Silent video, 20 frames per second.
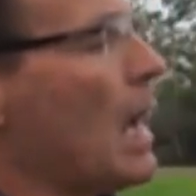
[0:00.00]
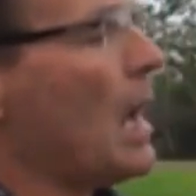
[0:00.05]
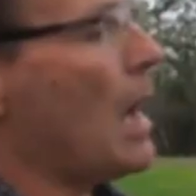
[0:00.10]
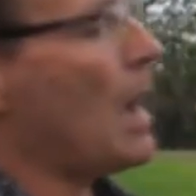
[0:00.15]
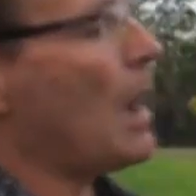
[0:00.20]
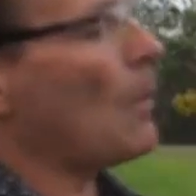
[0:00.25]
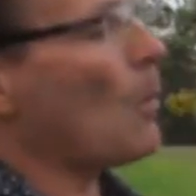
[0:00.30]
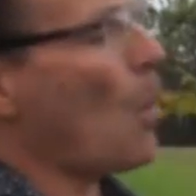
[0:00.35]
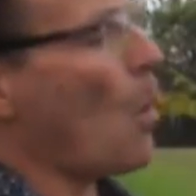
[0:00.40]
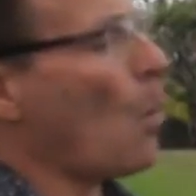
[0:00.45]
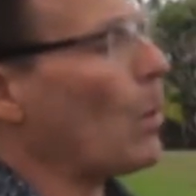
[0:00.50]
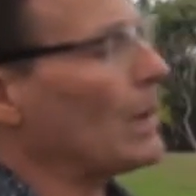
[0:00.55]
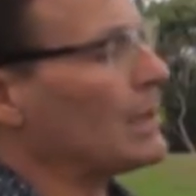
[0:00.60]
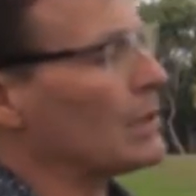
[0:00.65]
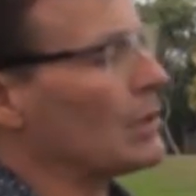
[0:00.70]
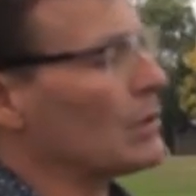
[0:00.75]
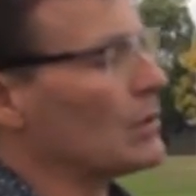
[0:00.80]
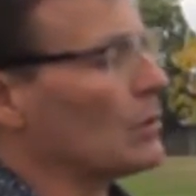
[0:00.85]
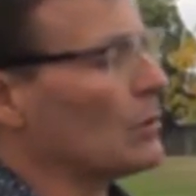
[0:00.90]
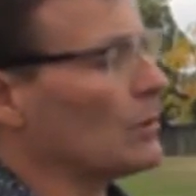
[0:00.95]
Um,
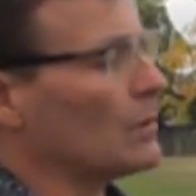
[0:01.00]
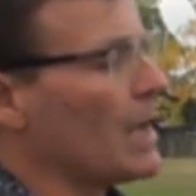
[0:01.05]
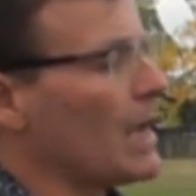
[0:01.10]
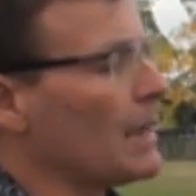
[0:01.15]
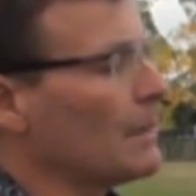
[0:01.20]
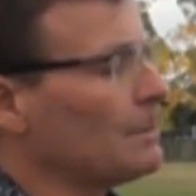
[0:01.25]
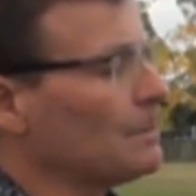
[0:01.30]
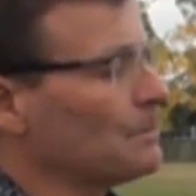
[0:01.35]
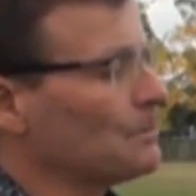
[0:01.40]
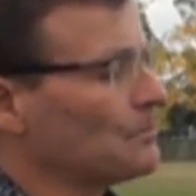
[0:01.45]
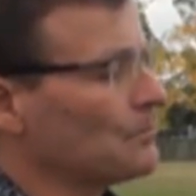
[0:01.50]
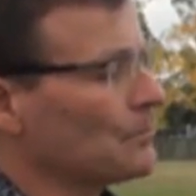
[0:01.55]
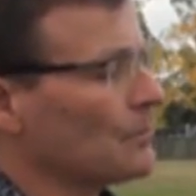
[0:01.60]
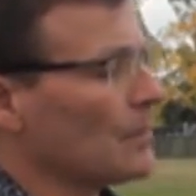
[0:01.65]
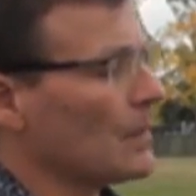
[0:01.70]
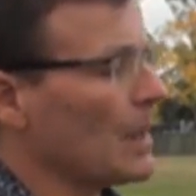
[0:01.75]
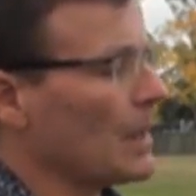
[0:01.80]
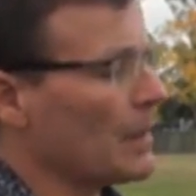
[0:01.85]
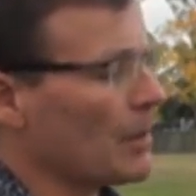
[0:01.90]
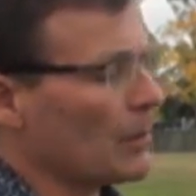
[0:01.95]
once it's all done,
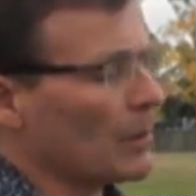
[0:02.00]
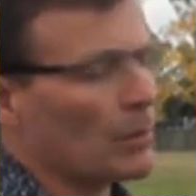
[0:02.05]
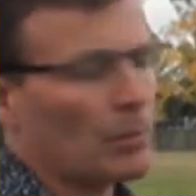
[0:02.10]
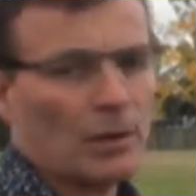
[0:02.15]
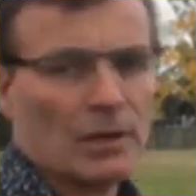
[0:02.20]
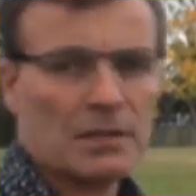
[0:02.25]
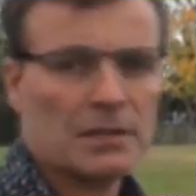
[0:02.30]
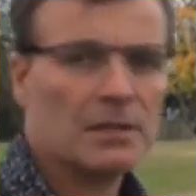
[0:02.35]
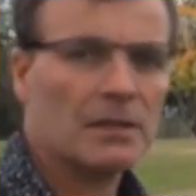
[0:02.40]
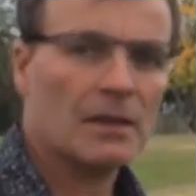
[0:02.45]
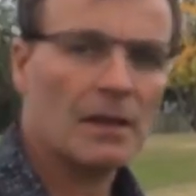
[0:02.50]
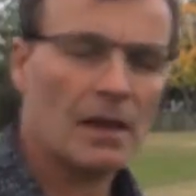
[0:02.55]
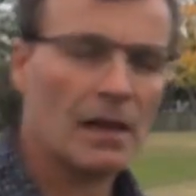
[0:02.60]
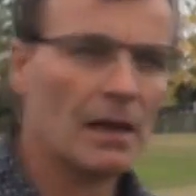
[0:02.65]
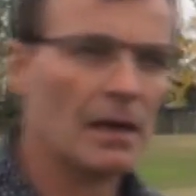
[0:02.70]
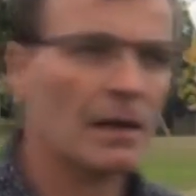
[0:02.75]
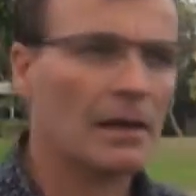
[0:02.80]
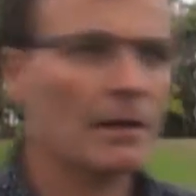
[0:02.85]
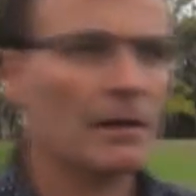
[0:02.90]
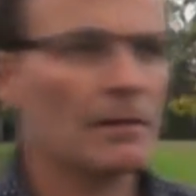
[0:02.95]
then we're going to press
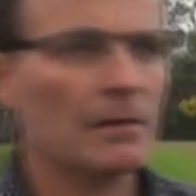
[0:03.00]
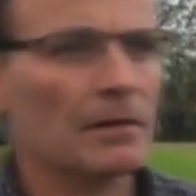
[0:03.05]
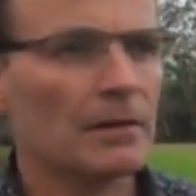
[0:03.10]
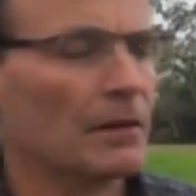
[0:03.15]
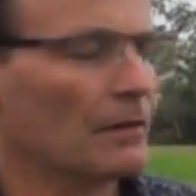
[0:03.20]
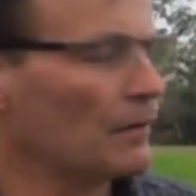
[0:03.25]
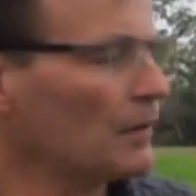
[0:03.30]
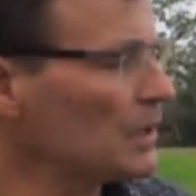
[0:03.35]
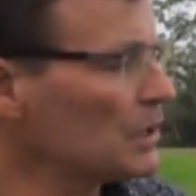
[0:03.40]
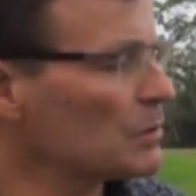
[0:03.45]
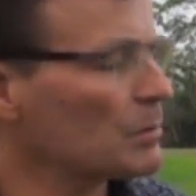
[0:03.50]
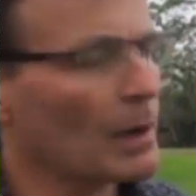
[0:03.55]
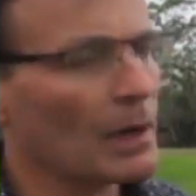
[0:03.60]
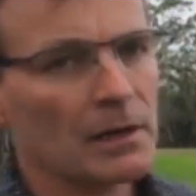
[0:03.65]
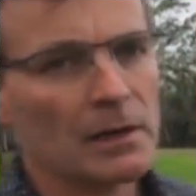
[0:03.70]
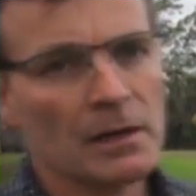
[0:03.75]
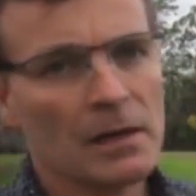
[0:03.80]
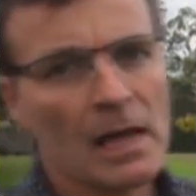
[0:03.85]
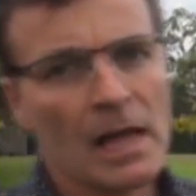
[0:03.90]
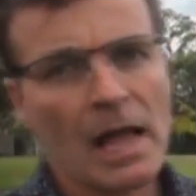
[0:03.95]
uh, the finish
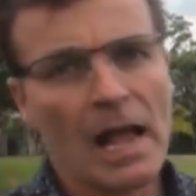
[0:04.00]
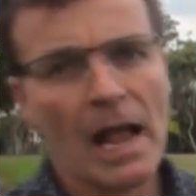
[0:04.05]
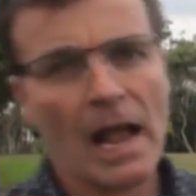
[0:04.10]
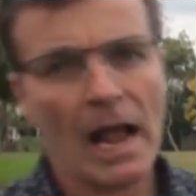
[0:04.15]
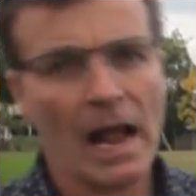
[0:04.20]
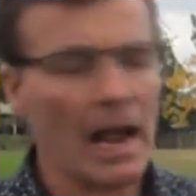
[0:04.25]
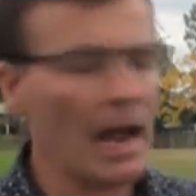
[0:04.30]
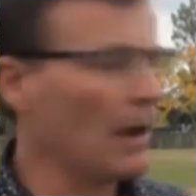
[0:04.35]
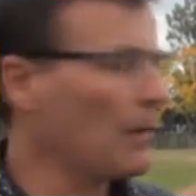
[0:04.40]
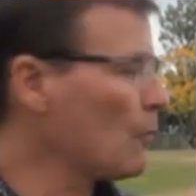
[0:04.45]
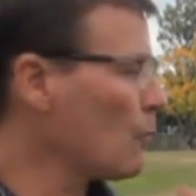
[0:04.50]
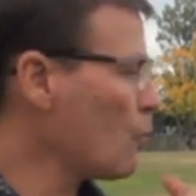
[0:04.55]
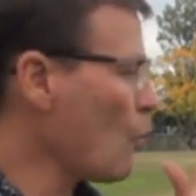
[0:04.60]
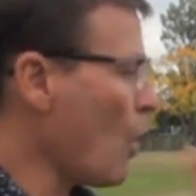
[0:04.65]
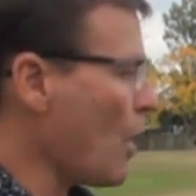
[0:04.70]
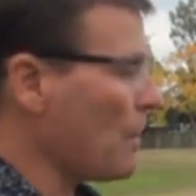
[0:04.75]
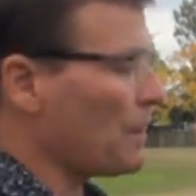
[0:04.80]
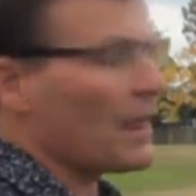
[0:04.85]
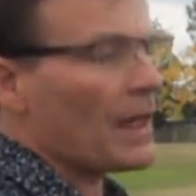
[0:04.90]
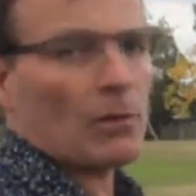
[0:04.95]
button, and
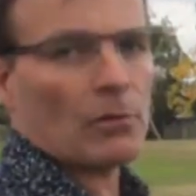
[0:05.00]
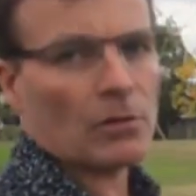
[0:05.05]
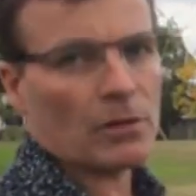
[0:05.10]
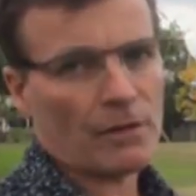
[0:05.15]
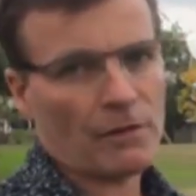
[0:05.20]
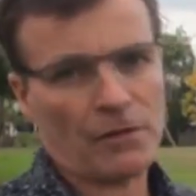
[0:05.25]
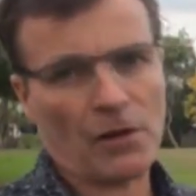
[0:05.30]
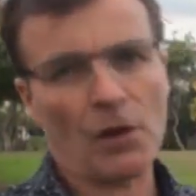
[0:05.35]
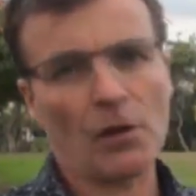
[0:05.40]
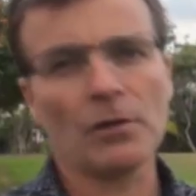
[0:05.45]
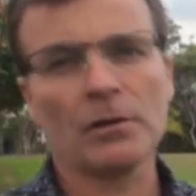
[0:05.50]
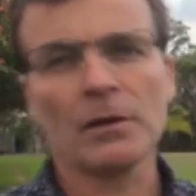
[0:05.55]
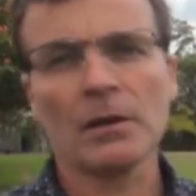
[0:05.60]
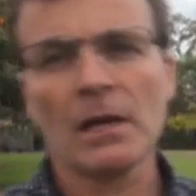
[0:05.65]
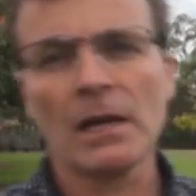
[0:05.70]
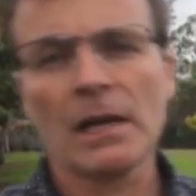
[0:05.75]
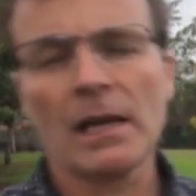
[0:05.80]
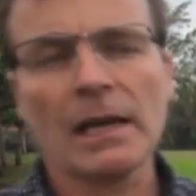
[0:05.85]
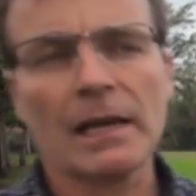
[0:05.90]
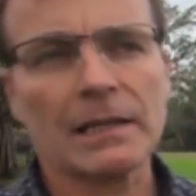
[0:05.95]
right there on the phone
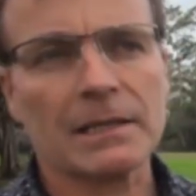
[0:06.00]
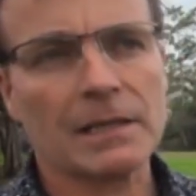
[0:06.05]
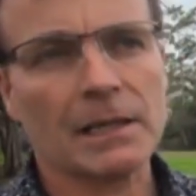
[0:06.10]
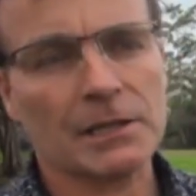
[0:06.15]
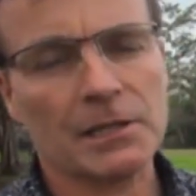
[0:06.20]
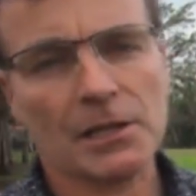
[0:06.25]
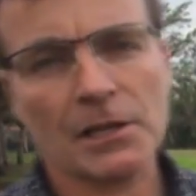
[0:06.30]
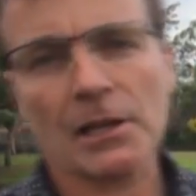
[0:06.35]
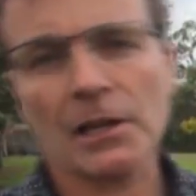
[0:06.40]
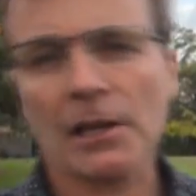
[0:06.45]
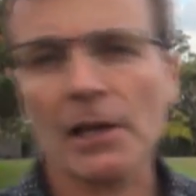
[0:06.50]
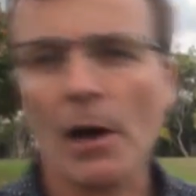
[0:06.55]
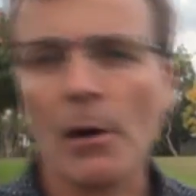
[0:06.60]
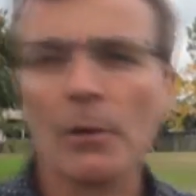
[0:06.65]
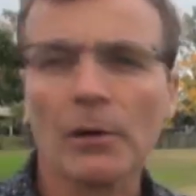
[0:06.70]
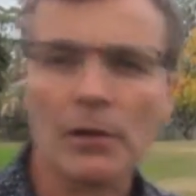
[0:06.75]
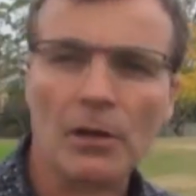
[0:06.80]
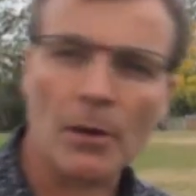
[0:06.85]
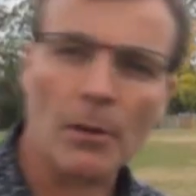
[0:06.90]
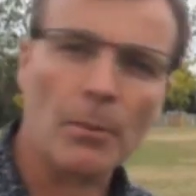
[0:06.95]
it's actually going to
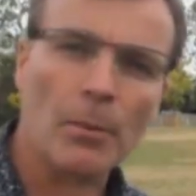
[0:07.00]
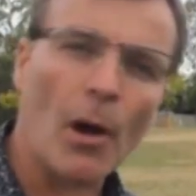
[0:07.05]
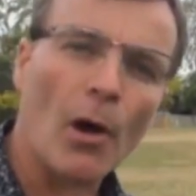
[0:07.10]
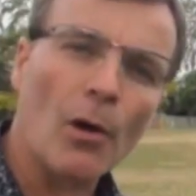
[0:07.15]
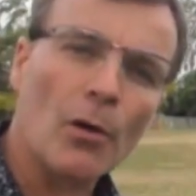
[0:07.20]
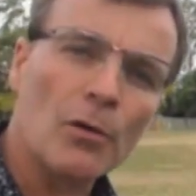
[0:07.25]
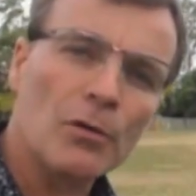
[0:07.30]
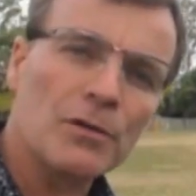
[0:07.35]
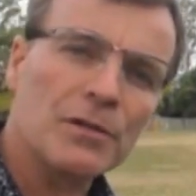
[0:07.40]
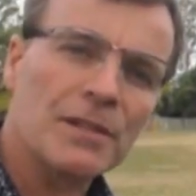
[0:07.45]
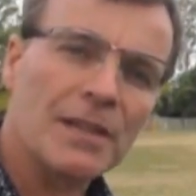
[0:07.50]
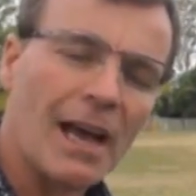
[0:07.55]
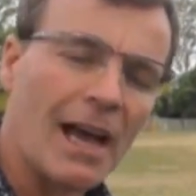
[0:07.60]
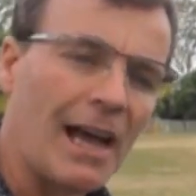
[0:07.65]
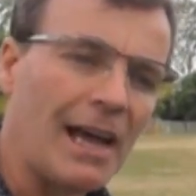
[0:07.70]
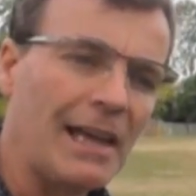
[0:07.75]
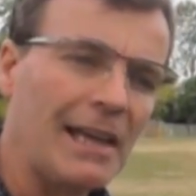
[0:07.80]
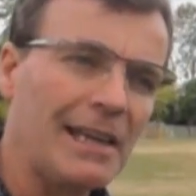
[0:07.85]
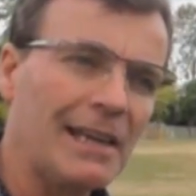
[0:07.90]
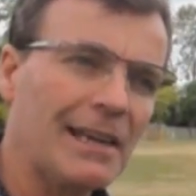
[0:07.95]
go and compose
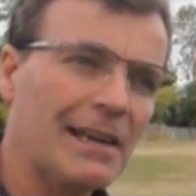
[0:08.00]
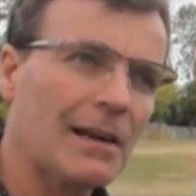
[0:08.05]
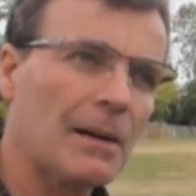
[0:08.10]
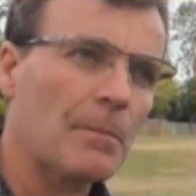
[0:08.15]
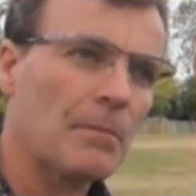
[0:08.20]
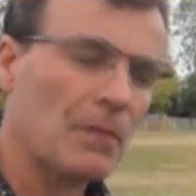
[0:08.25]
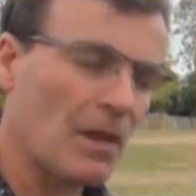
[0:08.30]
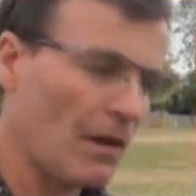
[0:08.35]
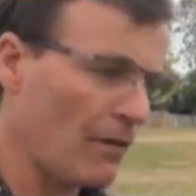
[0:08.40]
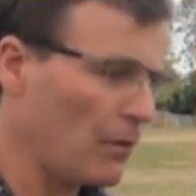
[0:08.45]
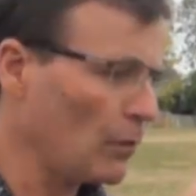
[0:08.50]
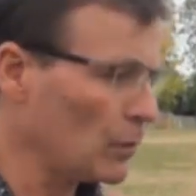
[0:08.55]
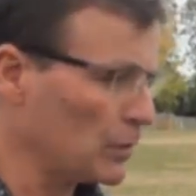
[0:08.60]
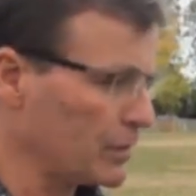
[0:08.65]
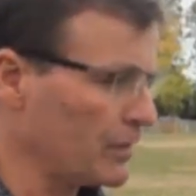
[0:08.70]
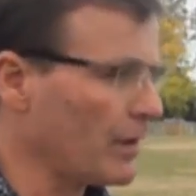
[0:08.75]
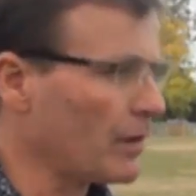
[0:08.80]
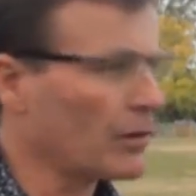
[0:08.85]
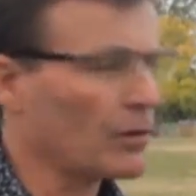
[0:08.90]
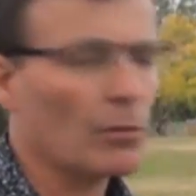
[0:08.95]
a, um, a full
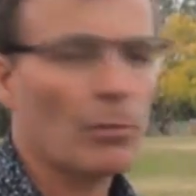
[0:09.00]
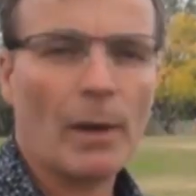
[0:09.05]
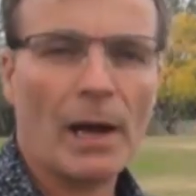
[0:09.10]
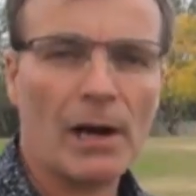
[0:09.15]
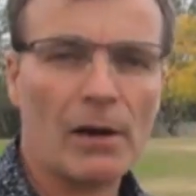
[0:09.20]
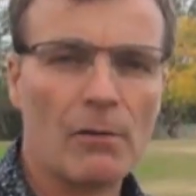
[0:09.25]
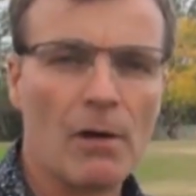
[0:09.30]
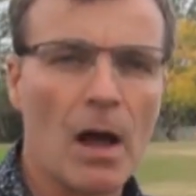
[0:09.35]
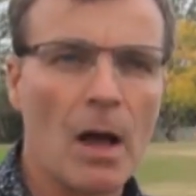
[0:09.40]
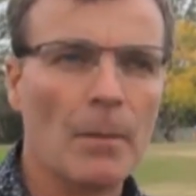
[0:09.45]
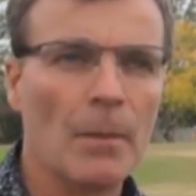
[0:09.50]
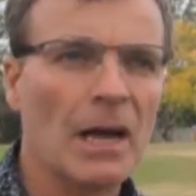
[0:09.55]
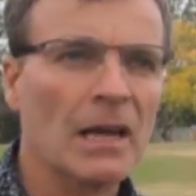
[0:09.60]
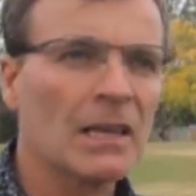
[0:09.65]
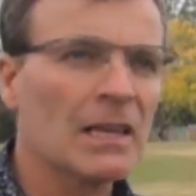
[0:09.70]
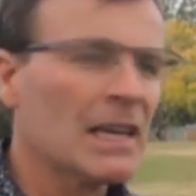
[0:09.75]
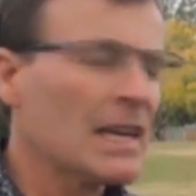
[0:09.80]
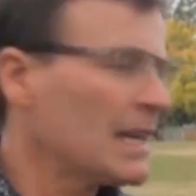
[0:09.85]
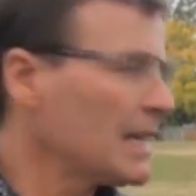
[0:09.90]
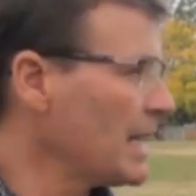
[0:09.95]
spherical panorama.